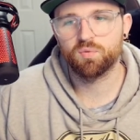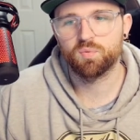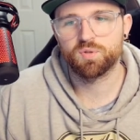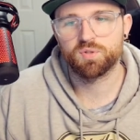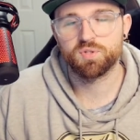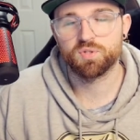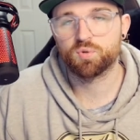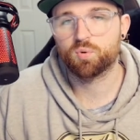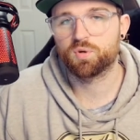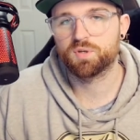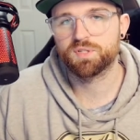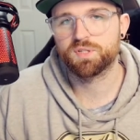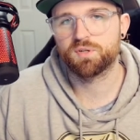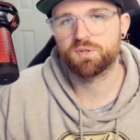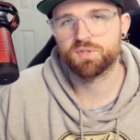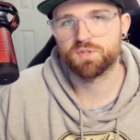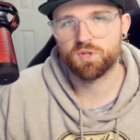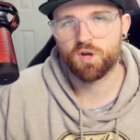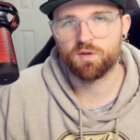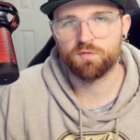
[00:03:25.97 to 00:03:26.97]
which is Corsair
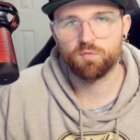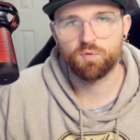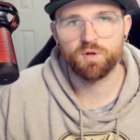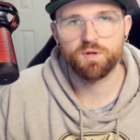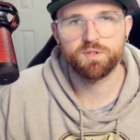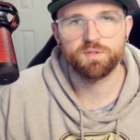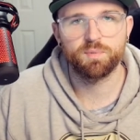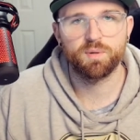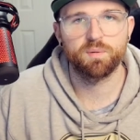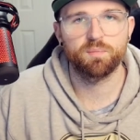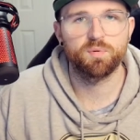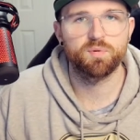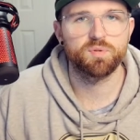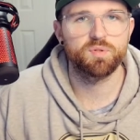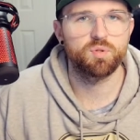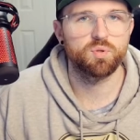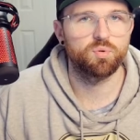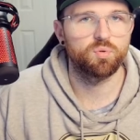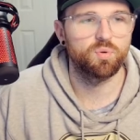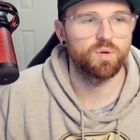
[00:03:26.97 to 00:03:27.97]
software, to be able
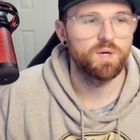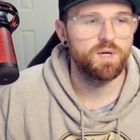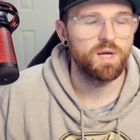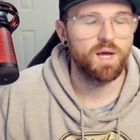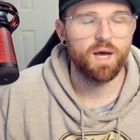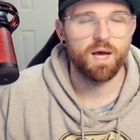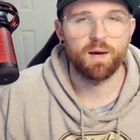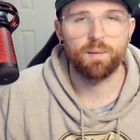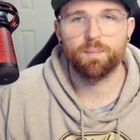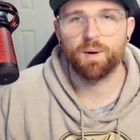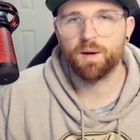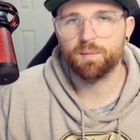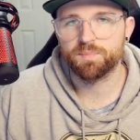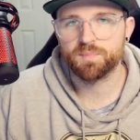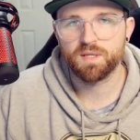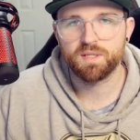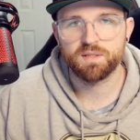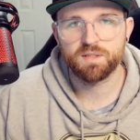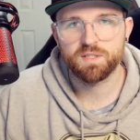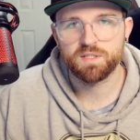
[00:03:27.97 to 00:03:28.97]
to um,
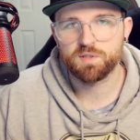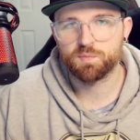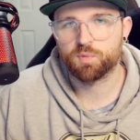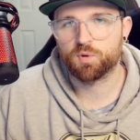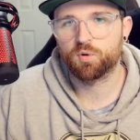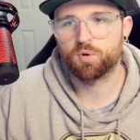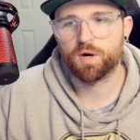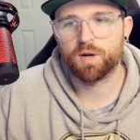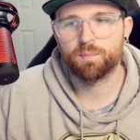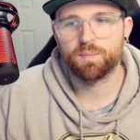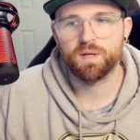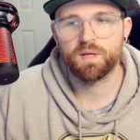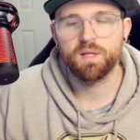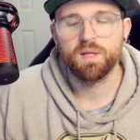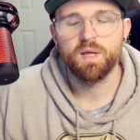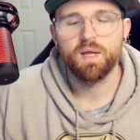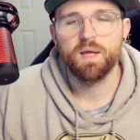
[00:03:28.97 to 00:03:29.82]
update this program. And